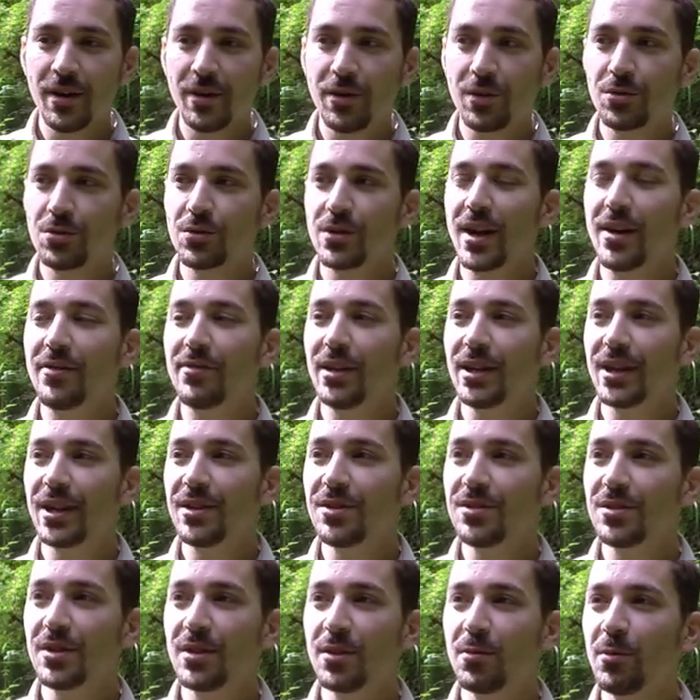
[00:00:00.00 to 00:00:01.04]
you're travelling
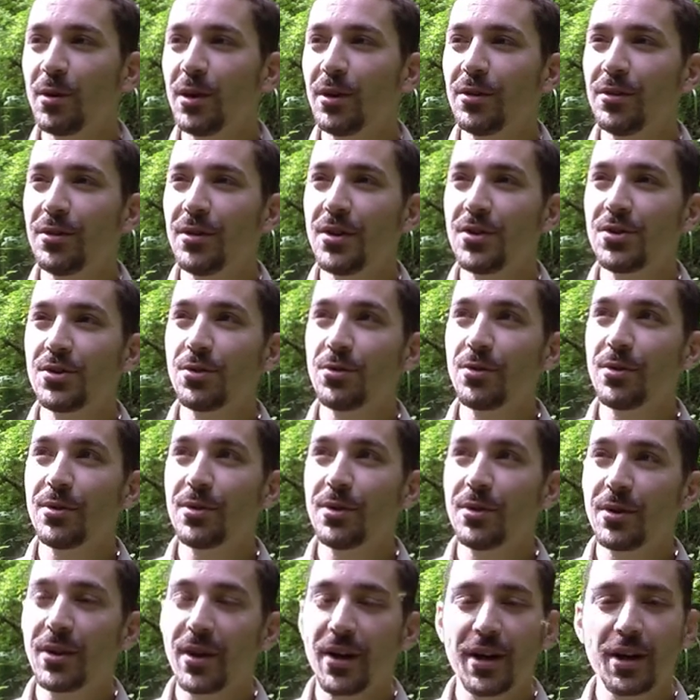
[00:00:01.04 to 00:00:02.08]
into the wilderness or
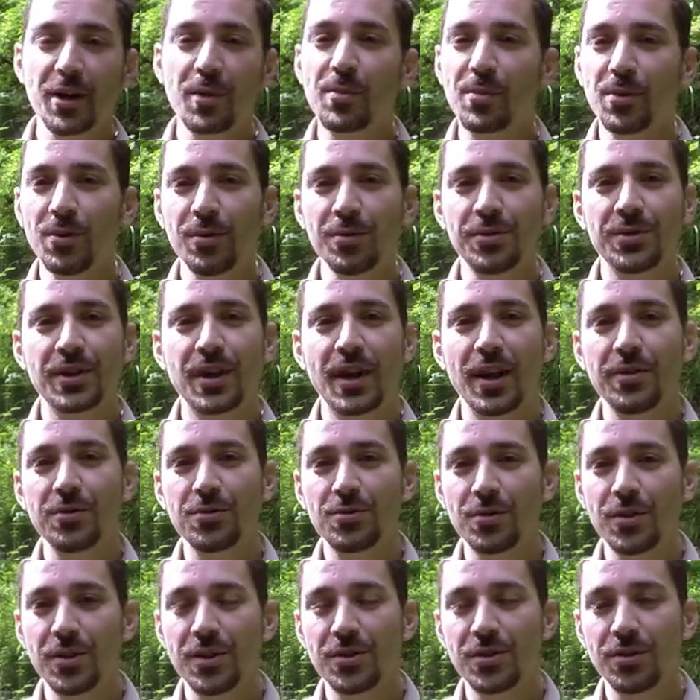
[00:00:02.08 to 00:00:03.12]
you're going abroad to
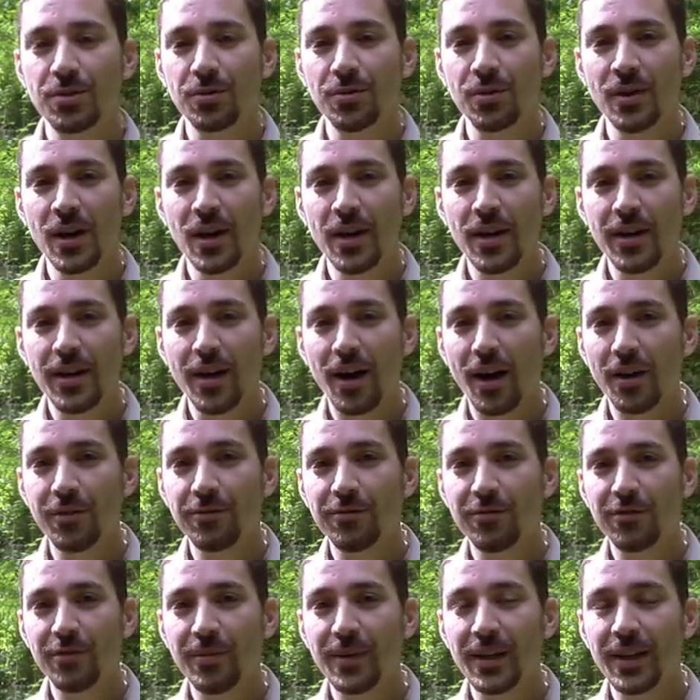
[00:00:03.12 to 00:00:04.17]
countries you're
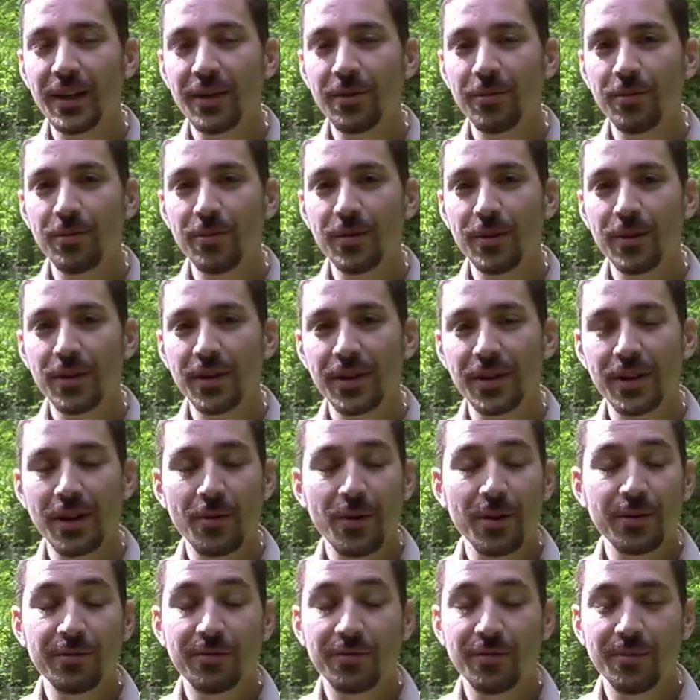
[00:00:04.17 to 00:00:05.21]
unfamiliar
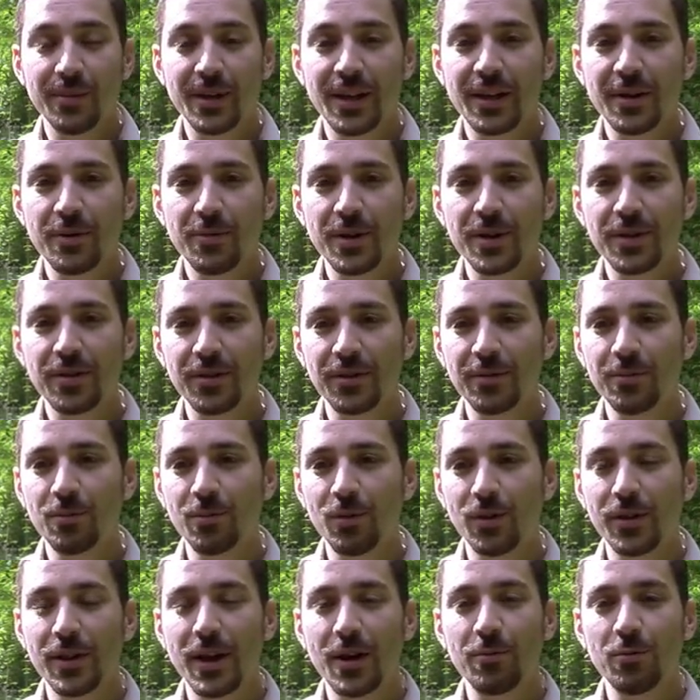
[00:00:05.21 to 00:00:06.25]
with and
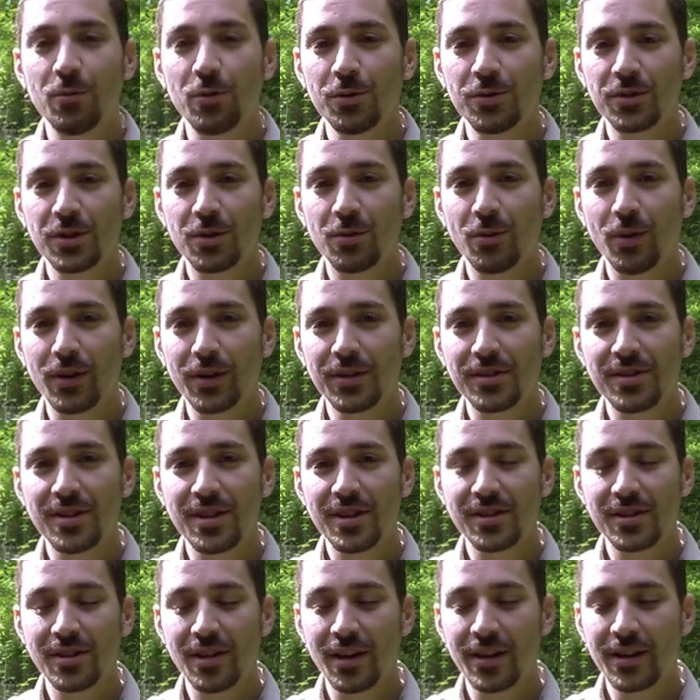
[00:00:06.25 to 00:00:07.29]
what their water
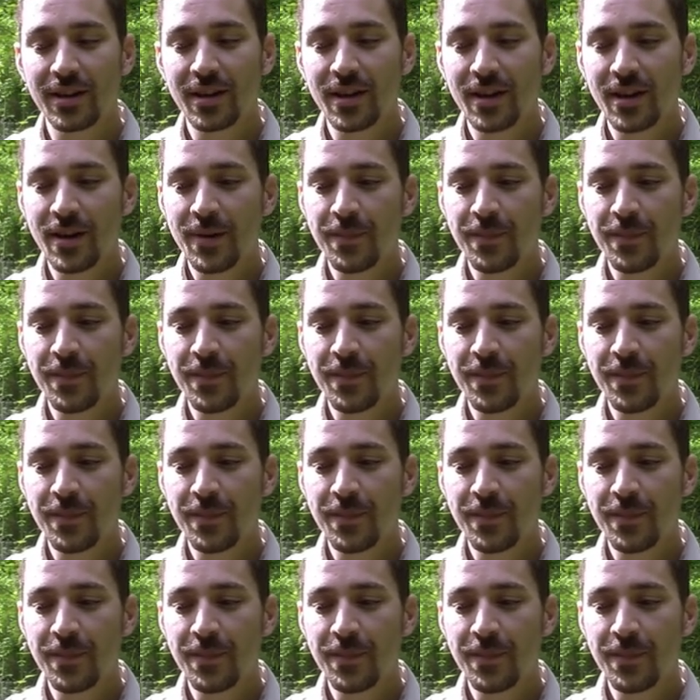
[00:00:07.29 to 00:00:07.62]
quality is like,